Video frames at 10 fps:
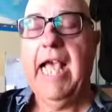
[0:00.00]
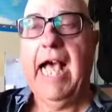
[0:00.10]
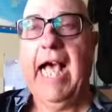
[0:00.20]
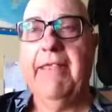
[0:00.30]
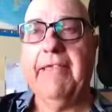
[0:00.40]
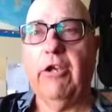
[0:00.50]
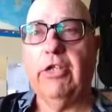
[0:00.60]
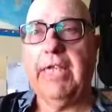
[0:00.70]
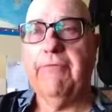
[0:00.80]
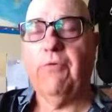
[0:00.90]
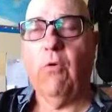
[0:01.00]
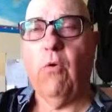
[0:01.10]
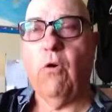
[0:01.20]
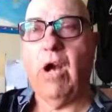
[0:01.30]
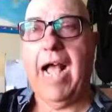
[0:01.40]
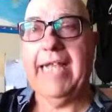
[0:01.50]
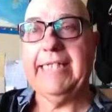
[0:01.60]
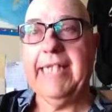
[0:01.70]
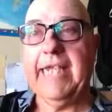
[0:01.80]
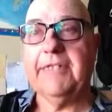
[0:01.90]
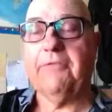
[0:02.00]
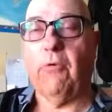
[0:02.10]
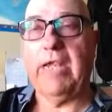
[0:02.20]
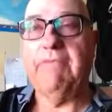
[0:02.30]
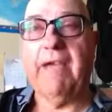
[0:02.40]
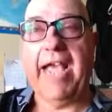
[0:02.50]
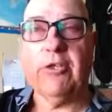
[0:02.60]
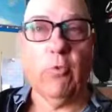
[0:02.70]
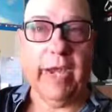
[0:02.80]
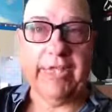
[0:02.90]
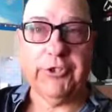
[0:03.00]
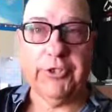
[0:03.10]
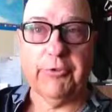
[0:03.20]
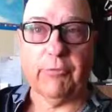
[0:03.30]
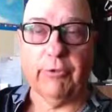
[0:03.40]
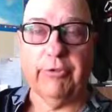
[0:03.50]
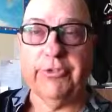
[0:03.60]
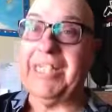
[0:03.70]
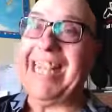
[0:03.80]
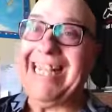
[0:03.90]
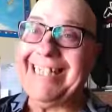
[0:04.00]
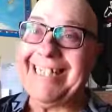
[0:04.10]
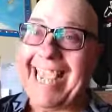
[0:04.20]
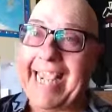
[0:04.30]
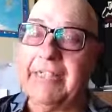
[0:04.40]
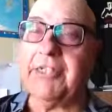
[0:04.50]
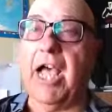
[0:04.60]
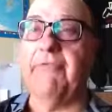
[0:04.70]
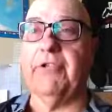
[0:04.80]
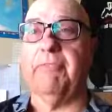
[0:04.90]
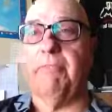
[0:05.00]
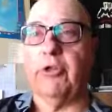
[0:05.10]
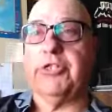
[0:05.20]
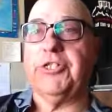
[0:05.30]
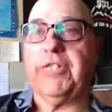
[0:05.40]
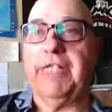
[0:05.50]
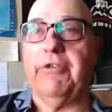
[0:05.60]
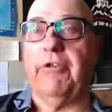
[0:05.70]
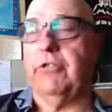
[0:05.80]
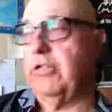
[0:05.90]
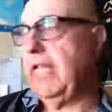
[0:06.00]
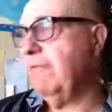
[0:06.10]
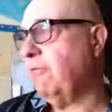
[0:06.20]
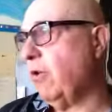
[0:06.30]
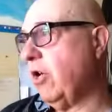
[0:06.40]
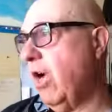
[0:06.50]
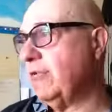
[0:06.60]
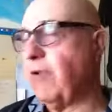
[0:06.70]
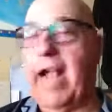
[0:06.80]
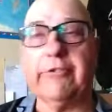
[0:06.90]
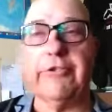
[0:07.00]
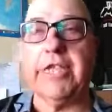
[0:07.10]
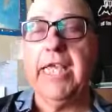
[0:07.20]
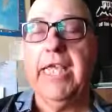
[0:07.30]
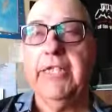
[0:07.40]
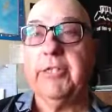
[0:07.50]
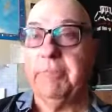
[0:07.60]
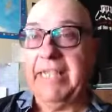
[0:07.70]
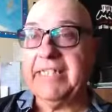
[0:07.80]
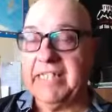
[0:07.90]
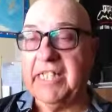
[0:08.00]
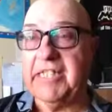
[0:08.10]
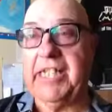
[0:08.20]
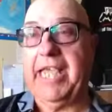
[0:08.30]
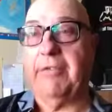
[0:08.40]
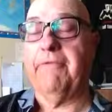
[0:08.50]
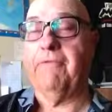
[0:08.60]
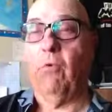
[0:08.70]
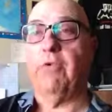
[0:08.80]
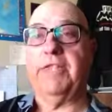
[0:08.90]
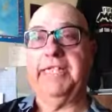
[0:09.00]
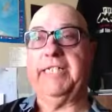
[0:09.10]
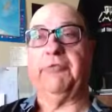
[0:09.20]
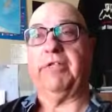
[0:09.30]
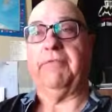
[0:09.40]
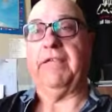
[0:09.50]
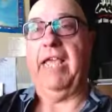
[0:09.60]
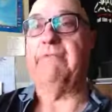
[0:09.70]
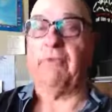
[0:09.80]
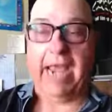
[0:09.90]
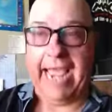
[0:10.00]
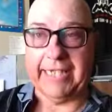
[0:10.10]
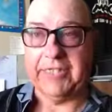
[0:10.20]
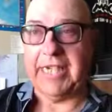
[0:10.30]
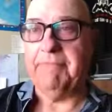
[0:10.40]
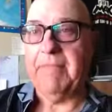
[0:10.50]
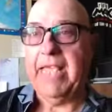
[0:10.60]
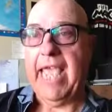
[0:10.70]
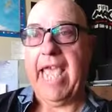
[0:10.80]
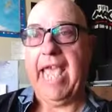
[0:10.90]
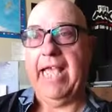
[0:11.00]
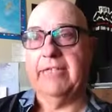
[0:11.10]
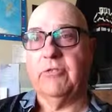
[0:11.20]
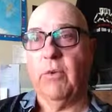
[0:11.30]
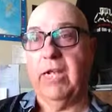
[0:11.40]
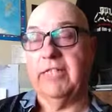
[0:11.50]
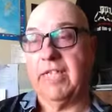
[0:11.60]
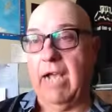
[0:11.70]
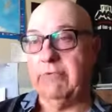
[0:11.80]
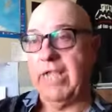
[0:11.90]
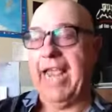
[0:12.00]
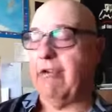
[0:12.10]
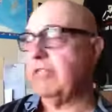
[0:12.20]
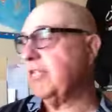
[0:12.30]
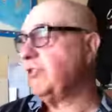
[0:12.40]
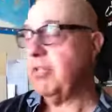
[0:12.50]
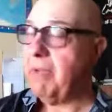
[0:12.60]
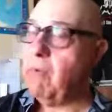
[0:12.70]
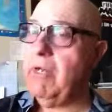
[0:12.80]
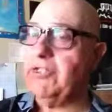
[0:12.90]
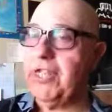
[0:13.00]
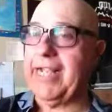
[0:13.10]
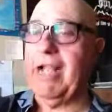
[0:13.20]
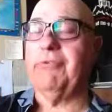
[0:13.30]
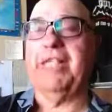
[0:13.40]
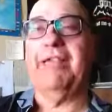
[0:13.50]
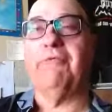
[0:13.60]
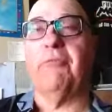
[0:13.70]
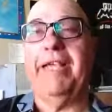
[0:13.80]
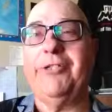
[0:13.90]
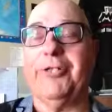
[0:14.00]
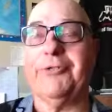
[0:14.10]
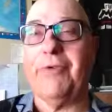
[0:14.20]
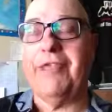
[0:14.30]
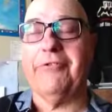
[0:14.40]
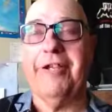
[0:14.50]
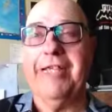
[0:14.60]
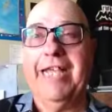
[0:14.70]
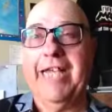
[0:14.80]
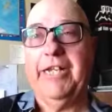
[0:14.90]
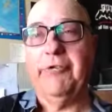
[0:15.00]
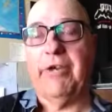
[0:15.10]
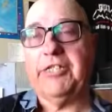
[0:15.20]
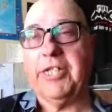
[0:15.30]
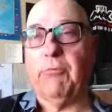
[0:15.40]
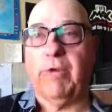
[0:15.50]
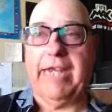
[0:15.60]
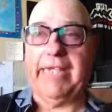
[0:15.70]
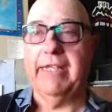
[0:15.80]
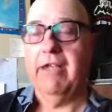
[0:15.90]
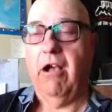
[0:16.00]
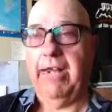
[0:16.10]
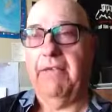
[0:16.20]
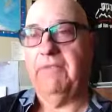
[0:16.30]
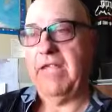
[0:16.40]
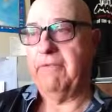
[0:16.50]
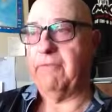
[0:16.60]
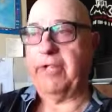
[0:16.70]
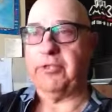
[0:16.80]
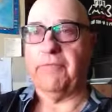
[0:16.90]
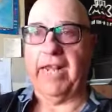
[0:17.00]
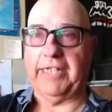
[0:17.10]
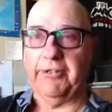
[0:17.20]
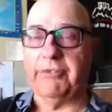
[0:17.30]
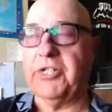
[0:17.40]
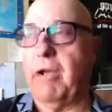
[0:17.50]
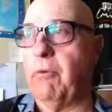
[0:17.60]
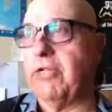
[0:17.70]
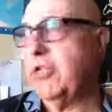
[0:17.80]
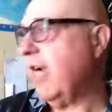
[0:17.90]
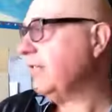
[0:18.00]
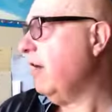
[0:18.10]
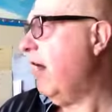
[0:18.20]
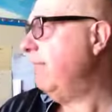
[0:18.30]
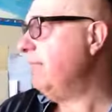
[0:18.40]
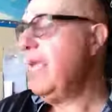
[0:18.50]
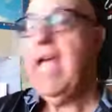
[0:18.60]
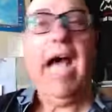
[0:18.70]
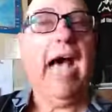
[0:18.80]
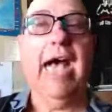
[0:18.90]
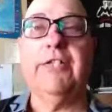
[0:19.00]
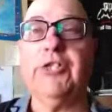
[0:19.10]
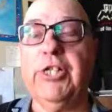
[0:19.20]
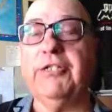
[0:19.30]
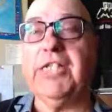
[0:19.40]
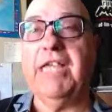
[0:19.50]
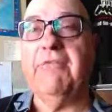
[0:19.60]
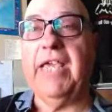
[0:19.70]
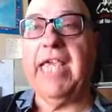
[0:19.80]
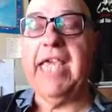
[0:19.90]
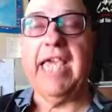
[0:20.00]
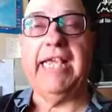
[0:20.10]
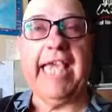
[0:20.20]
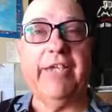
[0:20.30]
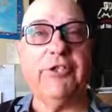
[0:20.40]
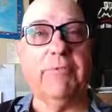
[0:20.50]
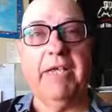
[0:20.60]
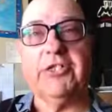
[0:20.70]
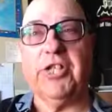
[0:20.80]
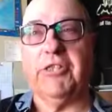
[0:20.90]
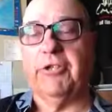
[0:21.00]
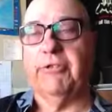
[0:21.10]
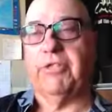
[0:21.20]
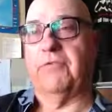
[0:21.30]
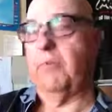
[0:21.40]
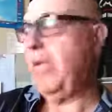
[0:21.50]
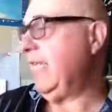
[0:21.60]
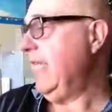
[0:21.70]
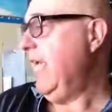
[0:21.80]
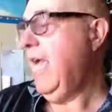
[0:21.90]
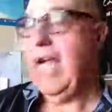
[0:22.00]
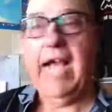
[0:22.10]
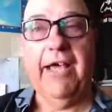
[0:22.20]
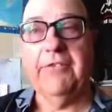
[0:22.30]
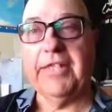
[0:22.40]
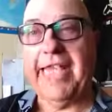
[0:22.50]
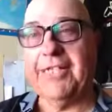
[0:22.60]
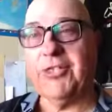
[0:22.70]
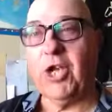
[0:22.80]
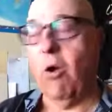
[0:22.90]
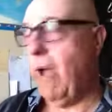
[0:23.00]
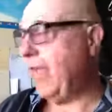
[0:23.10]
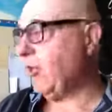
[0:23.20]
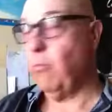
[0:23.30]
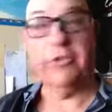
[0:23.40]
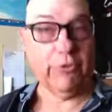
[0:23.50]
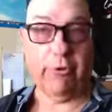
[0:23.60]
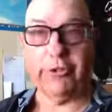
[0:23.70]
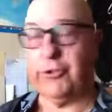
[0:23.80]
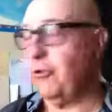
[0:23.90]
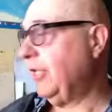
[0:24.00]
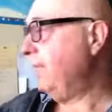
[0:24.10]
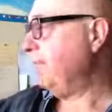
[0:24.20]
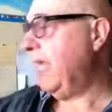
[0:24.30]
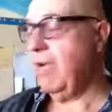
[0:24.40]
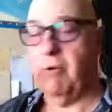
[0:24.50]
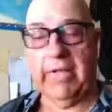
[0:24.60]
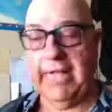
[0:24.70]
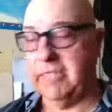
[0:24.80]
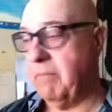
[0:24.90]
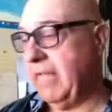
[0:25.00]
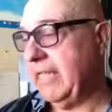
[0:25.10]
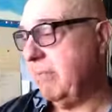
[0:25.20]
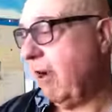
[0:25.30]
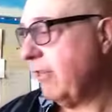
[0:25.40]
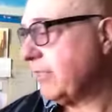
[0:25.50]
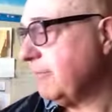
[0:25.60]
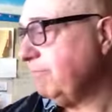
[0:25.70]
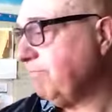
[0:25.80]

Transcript: Uh, they are looking for ideas for evacuation routes in case of an emergency. They're looking for contractors to piece this together for the District of Kent for Agassiz as well as out to Harrison. So you might want to check out the information. It's rather an interesting read on fenfraservalleynewsnetwork.com. Valley News Uh, Chill TV, in case you missed it, the news of the week. Uh, the guest co-anchor with yours truly you know, is Mellany Barros,